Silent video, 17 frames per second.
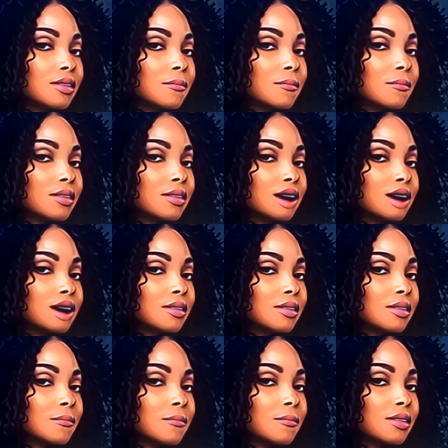Child, y'all
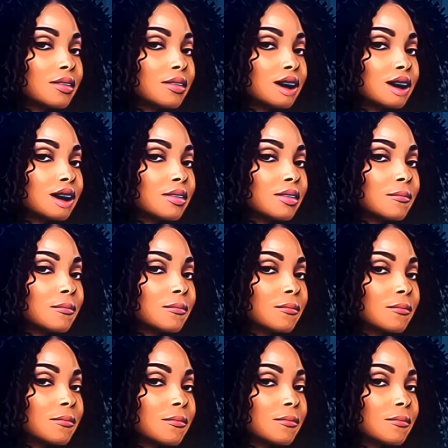crazy.
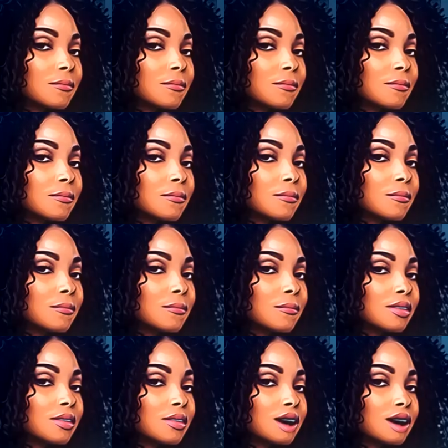Moving forward.
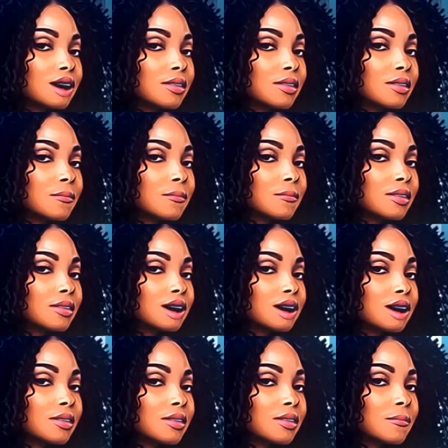So in the confessional,
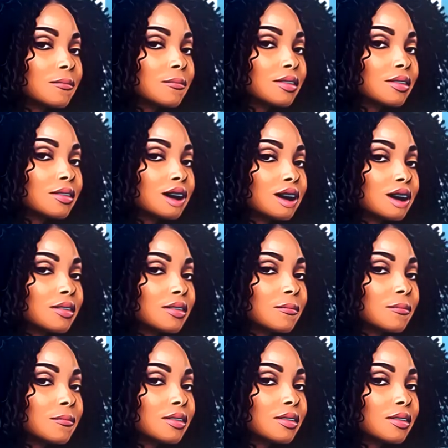here go Drew.
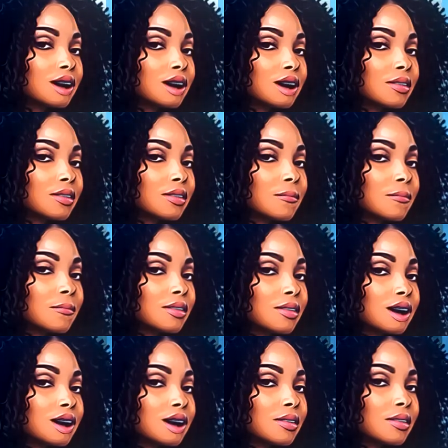Well, I mean, what she
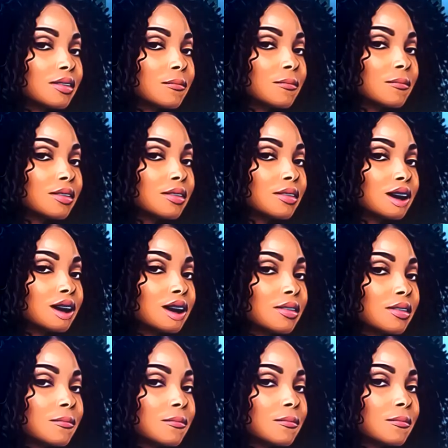said just didn't sit
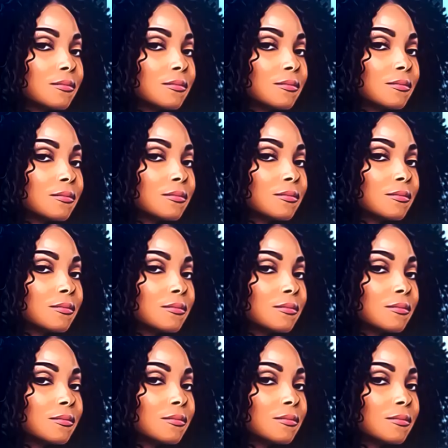well with me.
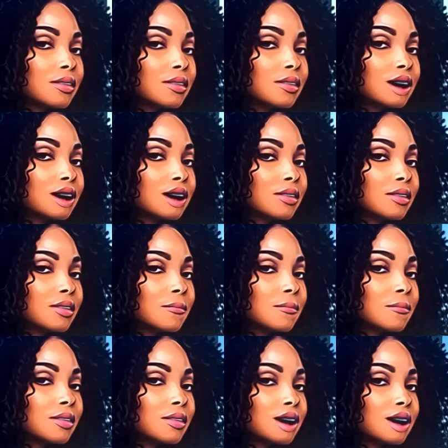Well, Drew, if it didn't
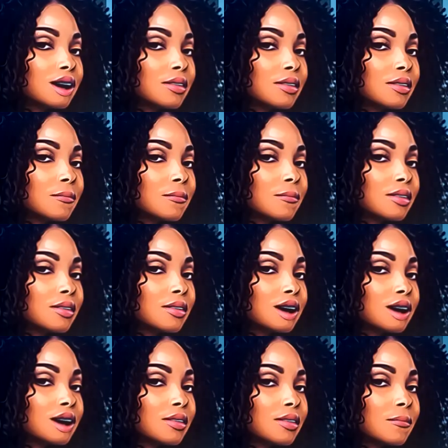sit well with you,
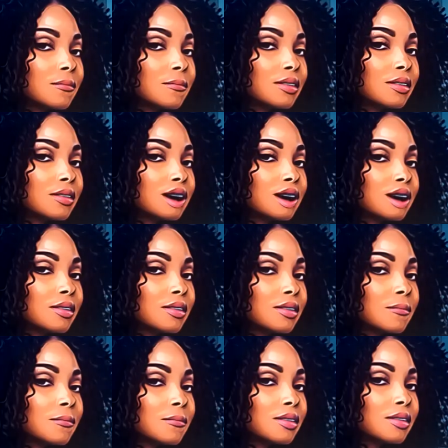tell your cousin and
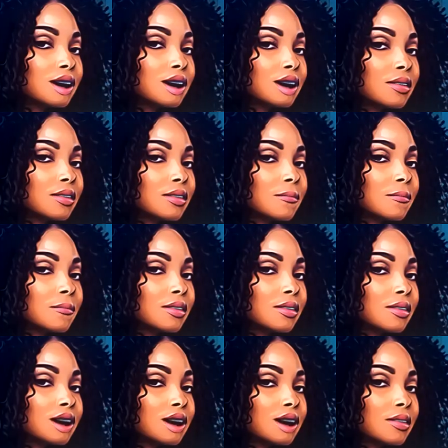lie that it
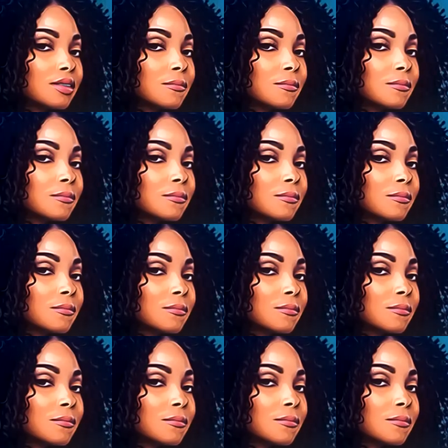don't sit well with
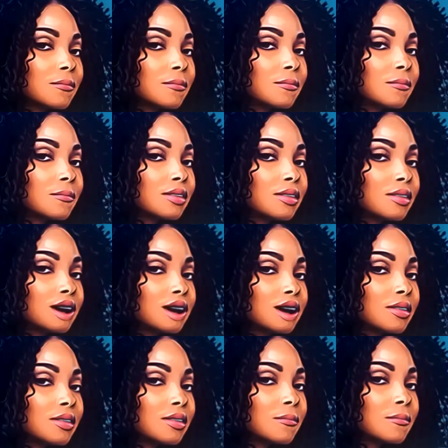you. Don't just sit up there and
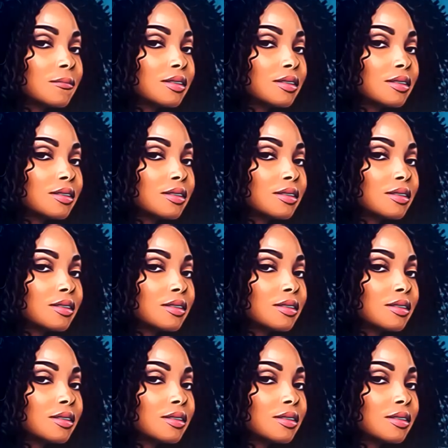look her in